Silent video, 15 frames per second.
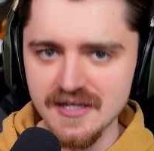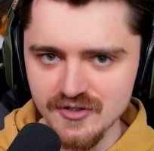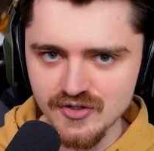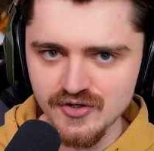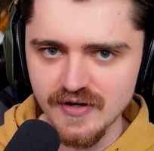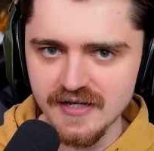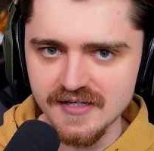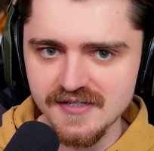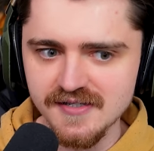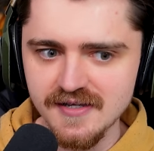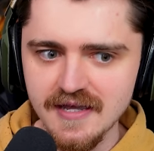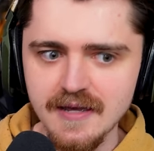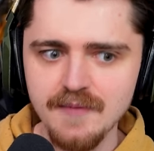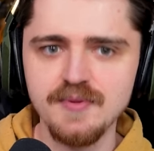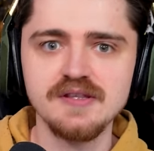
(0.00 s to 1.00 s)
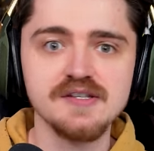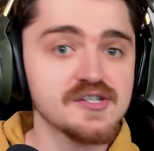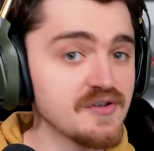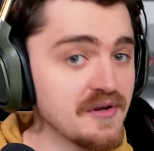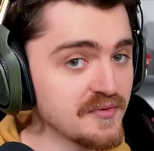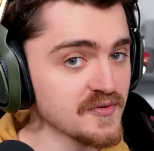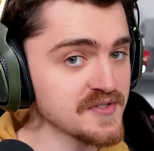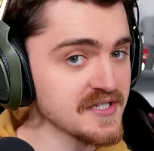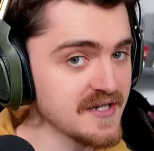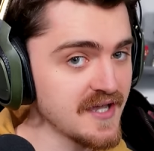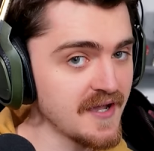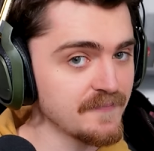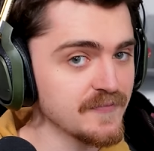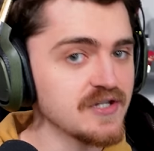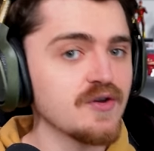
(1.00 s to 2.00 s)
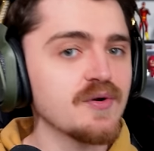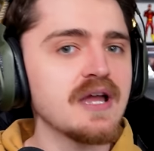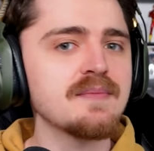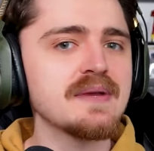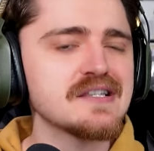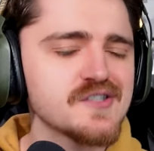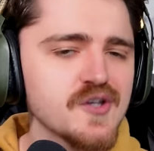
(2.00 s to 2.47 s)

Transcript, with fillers: interest, but the script wasn't done. Do you know what I mean?